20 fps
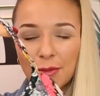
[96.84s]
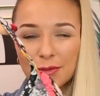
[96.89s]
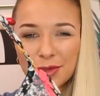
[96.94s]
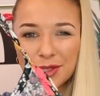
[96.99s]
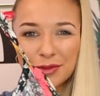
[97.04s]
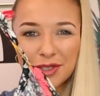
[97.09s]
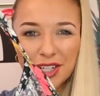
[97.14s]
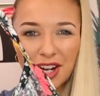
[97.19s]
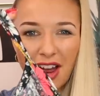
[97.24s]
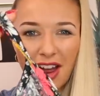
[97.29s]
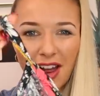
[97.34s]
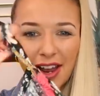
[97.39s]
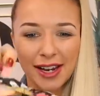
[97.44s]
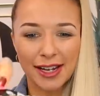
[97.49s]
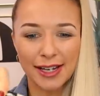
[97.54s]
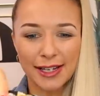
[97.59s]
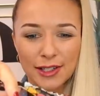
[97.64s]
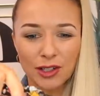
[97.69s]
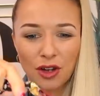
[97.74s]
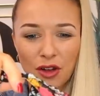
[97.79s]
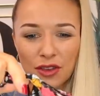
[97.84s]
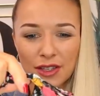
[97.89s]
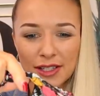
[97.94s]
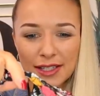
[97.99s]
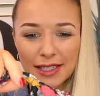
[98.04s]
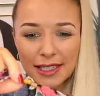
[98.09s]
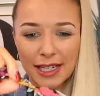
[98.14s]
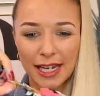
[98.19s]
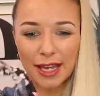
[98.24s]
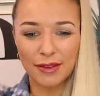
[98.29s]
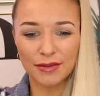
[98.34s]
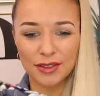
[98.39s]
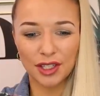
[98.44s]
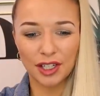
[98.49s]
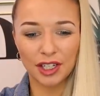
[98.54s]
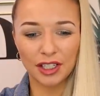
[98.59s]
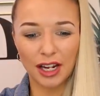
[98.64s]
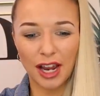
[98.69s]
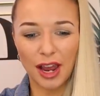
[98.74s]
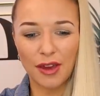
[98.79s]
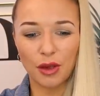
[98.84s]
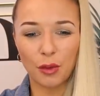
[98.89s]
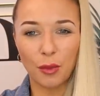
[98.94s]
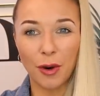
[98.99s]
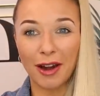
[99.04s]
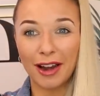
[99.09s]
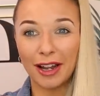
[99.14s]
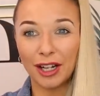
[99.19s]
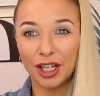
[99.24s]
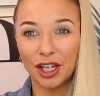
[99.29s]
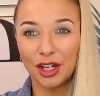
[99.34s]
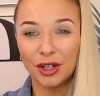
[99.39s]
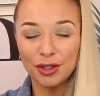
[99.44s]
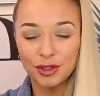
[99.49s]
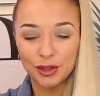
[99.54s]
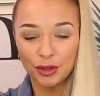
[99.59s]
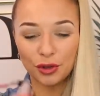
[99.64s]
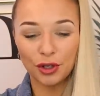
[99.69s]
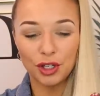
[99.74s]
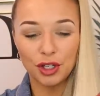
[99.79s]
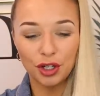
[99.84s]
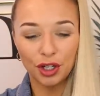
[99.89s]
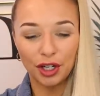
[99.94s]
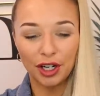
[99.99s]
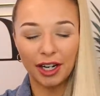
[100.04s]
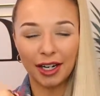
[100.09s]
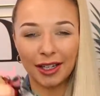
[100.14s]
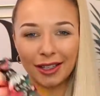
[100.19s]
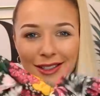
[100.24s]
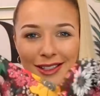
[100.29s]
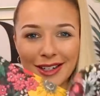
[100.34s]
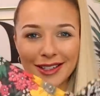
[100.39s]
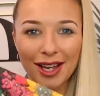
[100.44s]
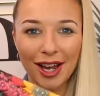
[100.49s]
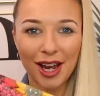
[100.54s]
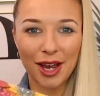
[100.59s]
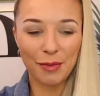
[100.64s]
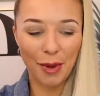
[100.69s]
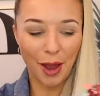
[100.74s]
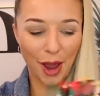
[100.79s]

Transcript: some ties on the sleeve, so you can either wear it loose or you can tie a